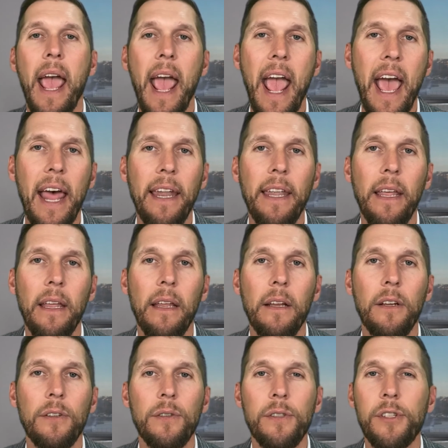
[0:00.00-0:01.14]
And
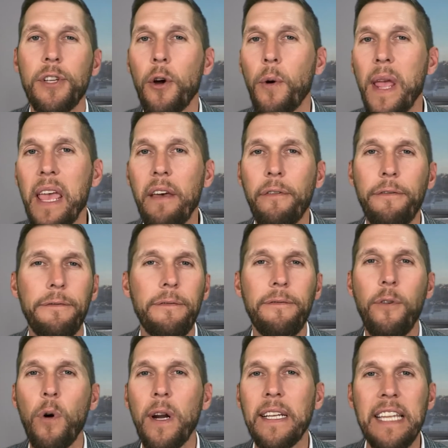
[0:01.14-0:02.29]
so if,
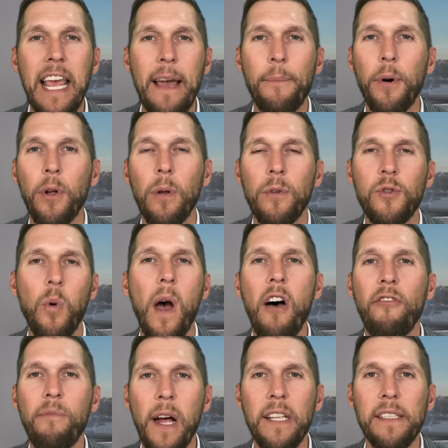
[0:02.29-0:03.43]
for example,
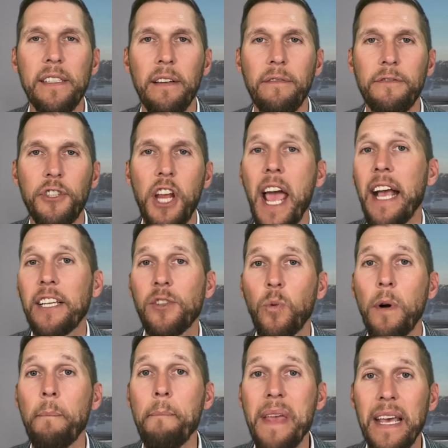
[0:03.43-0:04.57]
12 months of checks
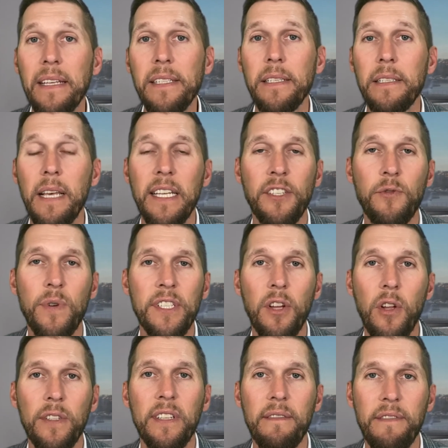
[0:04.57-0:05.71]
were missed as a
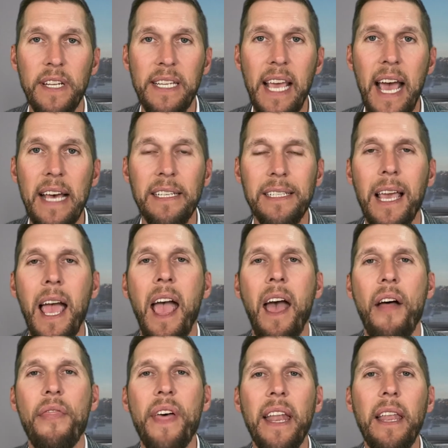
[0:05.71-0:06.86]
result of the test,
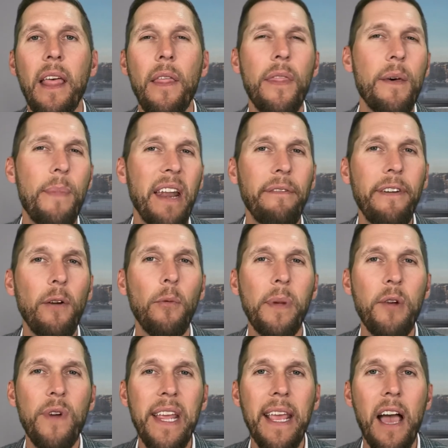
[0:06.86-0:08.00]
then the benefit will be
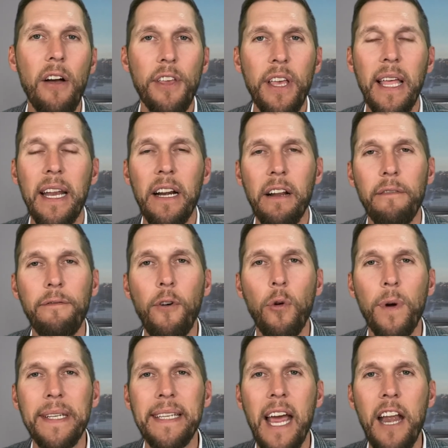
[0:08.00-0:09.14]
recalculated at full
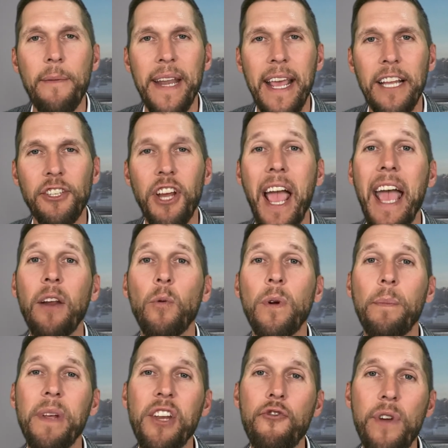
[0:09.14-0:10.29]
retirement age, and it
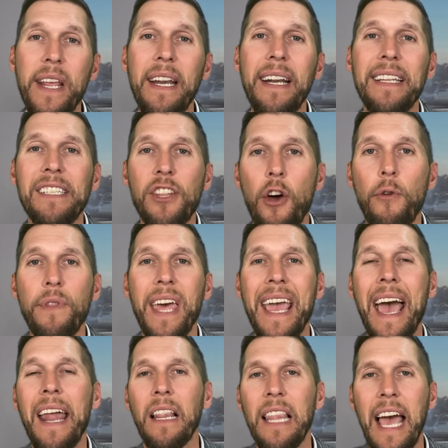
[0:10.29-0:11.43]
would be treated as though they
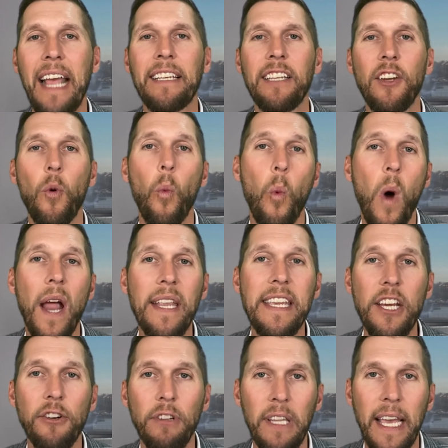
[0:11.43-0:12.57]
had elected 1
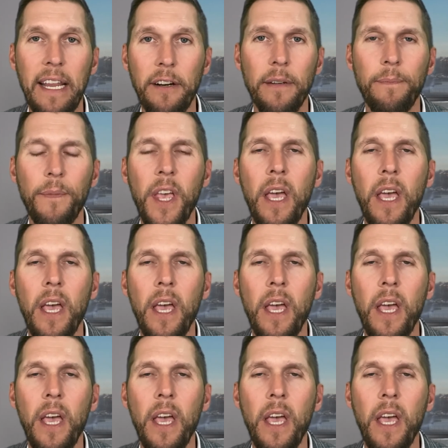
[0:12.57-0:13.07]
year later.